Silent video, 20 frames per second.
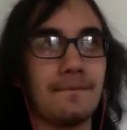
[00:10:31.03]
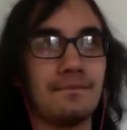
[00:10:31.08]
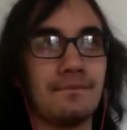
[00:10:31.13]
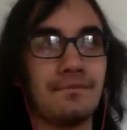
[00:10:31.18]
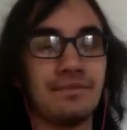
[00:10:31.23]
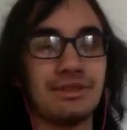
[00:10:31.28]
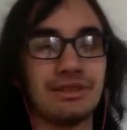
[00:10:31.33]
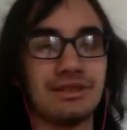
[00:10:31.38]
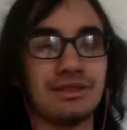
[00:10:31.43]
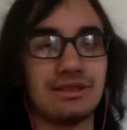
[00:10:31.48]

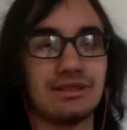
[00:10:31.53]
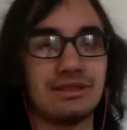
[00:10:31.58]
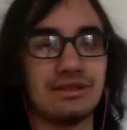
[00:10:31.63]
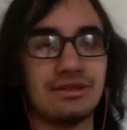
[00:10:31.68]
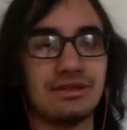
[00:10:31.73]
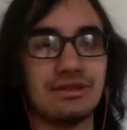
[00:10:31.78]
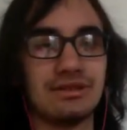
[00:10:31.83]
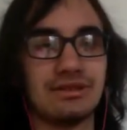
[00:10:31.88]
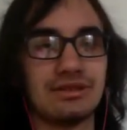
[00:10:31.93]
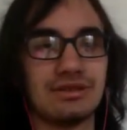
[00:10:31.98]
But this
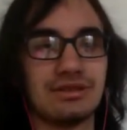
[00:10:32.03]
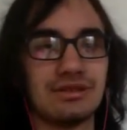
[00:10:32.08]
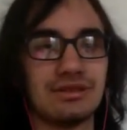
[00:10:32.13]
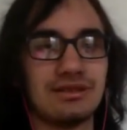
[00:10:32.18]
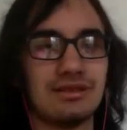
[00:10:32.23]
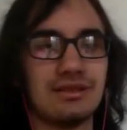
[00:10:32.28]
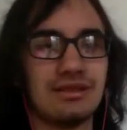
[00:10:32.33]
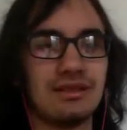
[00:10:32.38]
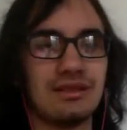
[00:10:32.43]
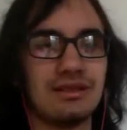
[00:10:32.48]
is
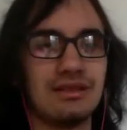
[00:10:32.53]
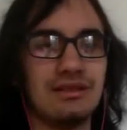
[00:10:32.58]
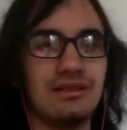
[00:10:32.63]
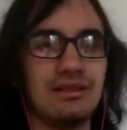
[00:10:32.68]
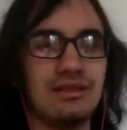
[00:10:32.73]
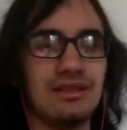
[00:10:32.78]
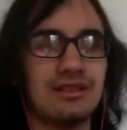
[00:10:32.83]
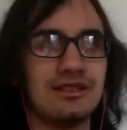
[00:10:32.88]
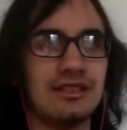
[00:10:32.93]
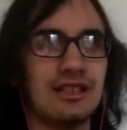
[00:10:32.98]

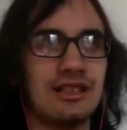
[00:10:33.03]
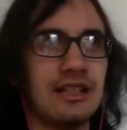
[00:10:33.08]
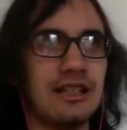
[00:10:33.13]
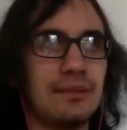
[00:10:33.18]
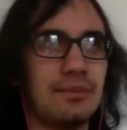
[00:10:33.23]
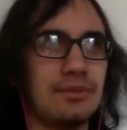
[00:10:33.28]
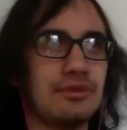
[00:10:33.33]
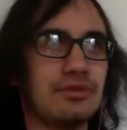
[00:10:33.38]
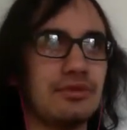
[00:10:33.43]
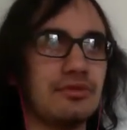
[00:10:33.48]
the
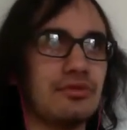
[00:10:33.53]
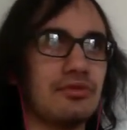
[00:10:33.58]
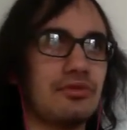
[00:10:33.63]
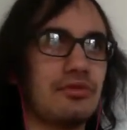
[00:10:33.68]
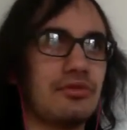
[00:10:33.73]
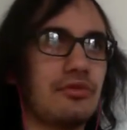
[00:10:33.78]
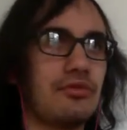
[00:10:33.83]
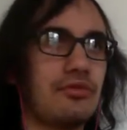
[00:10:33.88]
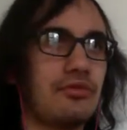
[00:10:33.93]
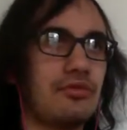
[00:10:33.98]
type of
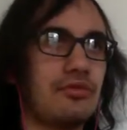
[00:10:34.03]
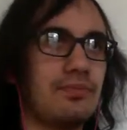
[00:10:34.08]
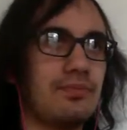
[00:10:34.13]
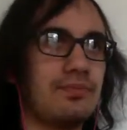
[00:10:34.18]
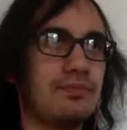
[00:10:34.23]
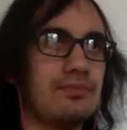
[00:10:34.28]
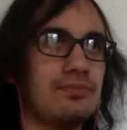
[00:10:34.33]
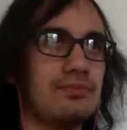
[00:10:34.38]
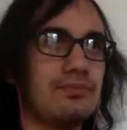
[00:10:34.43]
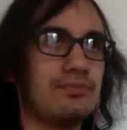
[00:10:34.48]

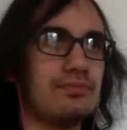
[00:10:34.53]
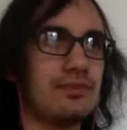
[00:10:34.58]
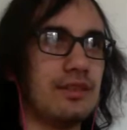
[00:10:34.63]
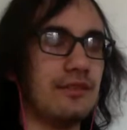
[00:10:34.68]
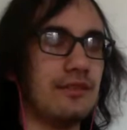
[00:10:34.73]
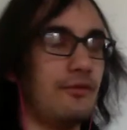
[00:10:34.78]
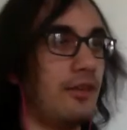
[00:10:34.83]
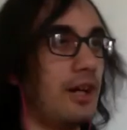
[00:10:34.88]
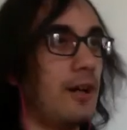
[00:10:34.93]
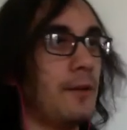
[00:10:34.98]

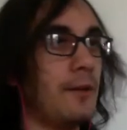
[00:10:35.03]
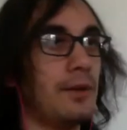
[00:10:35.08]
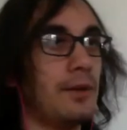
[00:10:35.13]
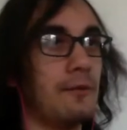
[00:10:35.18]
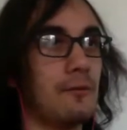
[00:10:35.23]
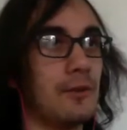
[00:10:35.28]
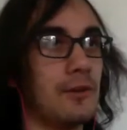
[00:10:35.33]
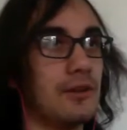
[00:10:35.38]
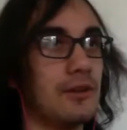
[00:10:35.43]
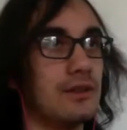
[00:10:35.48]
environment
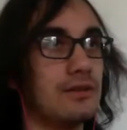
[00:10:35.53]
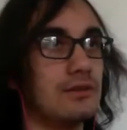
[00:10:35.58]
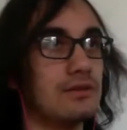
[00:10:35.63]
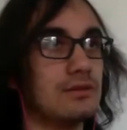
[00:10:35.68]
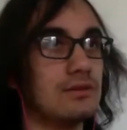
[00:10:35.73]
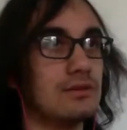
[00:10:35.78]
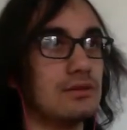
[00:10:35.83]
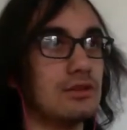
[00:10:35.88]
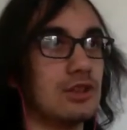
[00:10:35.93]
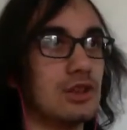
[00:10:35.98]
we're
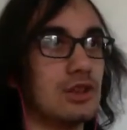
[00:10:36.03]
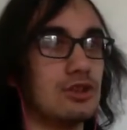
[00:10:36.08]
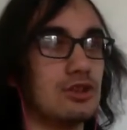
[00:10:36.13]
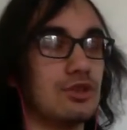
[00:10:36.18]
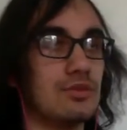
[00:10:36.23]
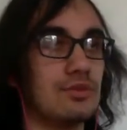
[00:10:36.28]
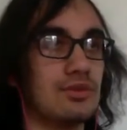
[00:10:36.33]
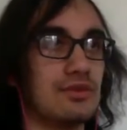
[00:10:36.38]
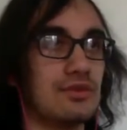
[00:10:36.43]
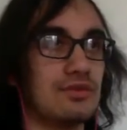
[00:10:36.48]
in
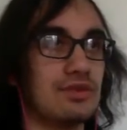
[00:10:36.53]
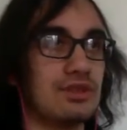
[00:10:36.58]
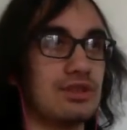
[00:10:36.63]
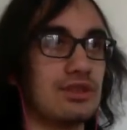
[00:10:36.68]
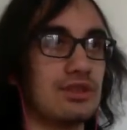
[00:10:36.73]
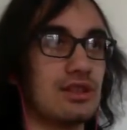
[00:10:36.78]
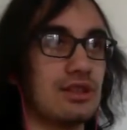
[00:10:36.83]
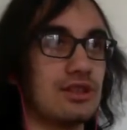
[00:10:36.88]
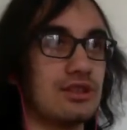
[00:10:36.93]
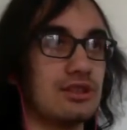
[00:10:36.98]
terms of
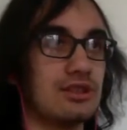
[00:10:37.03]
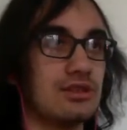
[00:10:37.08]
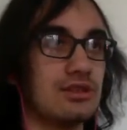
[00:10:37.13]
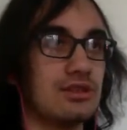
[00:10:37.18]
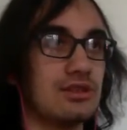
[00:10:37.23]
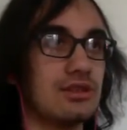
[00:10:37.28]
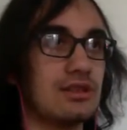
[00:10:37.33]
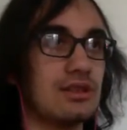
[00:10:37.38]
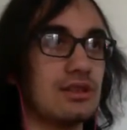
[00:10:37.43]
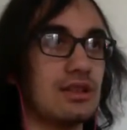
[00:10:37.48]
discussions.